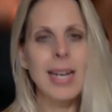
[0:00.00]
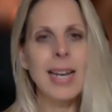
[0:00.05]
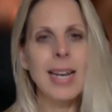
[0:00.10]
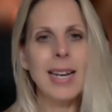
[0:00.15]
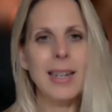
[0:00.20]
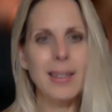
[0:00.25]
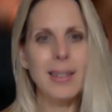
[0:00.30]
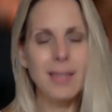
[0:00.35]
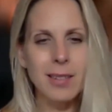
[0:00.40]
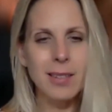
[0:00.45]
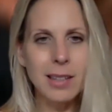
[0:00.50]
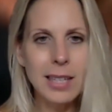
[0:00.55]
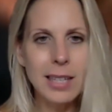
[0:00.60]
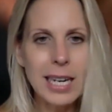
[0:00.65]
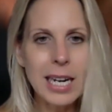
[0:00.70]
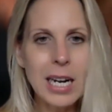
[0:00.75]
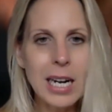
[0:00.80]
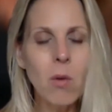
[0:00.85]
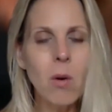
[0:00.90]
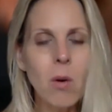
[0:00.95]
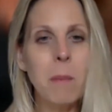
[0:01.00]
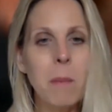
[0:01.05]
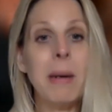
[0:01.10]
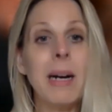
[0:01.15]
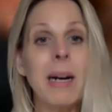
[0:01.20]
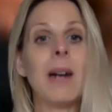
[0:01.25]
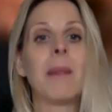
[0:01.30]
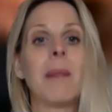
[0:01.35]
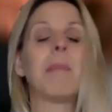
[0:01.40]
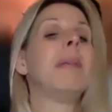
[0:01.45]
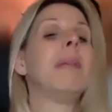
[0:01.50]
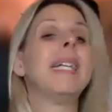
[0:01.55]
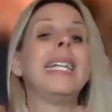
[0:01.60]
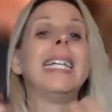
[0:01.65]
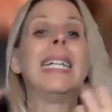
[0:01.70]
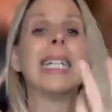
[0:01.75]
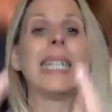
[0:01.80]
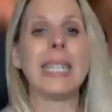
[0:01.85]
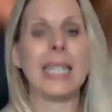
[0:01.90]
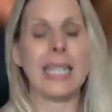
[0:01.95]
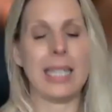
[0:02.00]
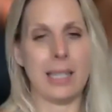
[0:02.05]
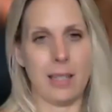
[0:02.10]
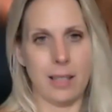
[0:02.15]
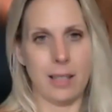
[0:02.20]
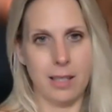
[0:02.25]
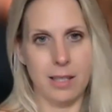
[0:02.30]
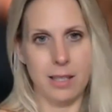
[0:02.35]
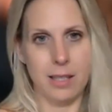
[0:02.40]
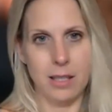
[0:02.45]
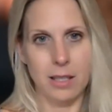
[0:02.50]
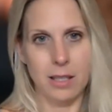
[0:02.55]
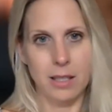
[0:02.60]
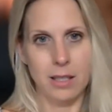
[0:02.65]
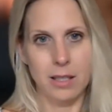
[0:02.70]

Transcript: It's now about beginnings.